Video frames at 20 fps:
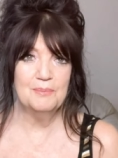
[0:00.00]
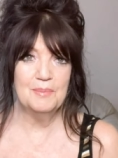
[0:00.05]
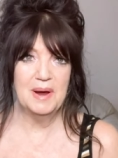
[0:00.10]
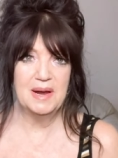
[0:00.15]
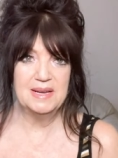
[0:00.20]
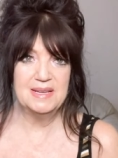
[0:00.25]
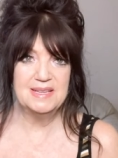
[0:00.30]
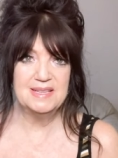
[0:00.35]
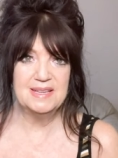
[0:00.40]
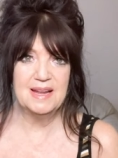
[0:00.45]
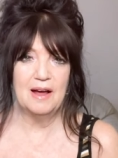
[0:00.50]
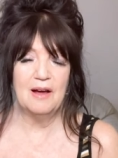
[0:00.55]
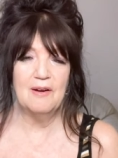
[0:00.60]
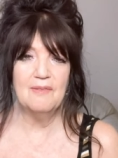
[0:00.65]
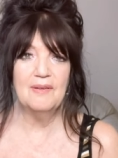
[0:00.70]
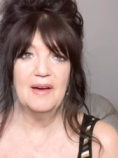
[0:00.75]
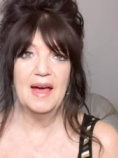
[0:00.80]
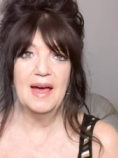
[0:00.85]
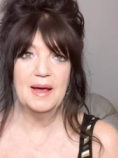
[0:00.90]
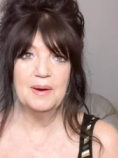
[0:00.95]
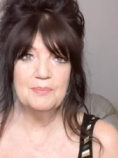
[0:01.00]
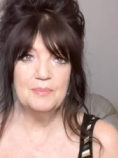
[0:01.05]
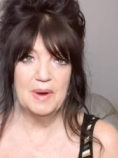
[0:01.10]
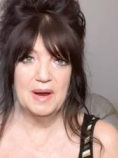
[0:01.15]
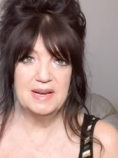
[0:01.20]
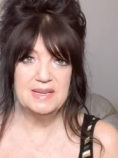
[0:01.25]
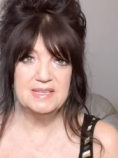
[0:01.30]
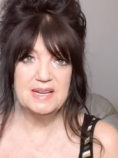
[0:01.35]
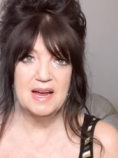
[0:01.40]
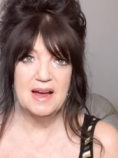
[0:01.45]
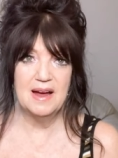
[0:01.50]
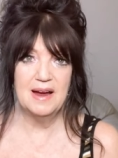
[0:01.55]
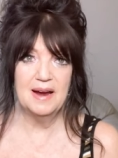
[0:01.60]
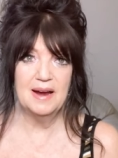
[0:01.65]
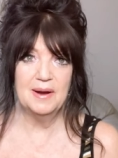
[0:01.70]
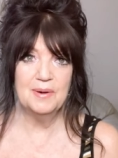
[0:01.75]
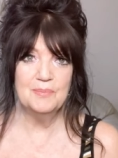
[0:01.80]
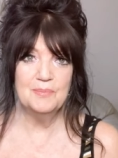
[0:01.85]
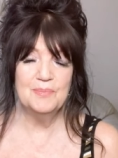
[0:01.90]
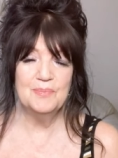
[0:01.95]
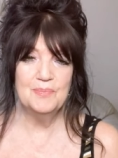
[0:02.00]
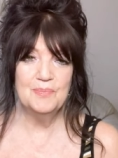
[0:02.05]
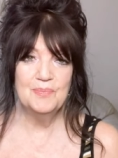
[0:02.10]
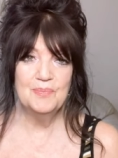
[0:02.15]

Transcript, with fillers: myself and my time.